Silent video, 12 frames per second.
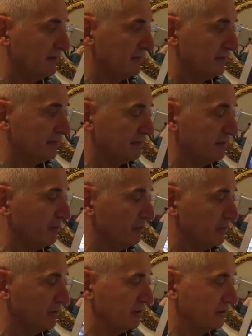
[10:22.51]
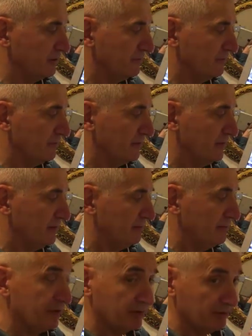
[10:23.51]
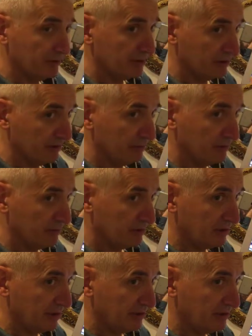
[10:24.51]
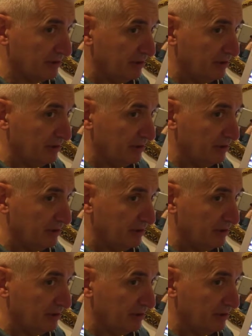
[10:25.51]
That's my opinion, but not about 10,